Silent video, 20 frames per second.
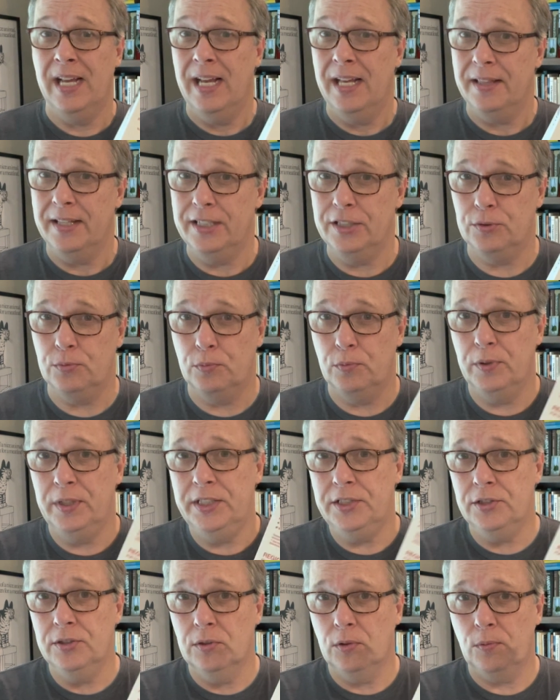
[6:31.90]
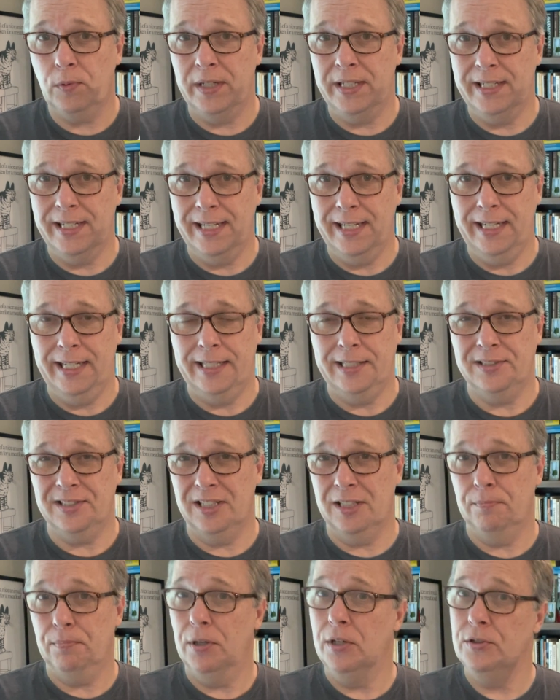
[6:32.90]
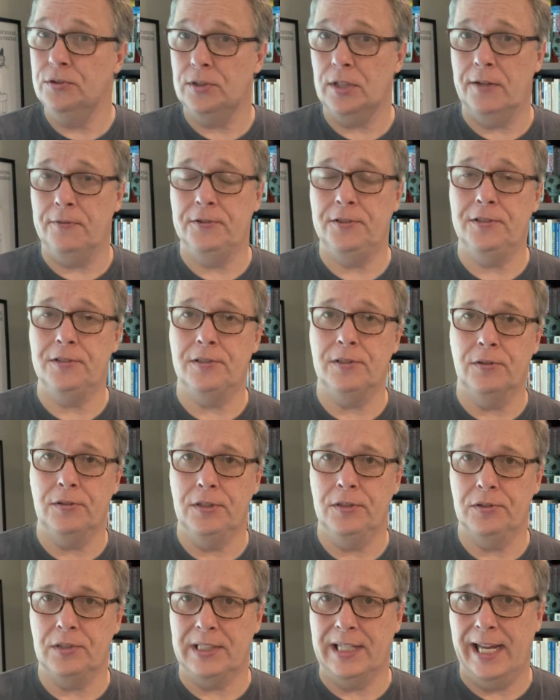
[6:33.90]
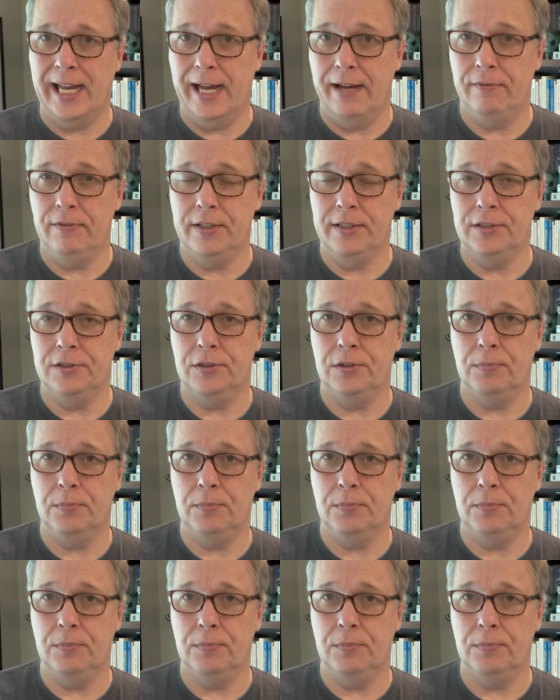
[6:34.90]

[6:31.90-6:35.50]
these regional rate A's, and the post offices don't usually have these,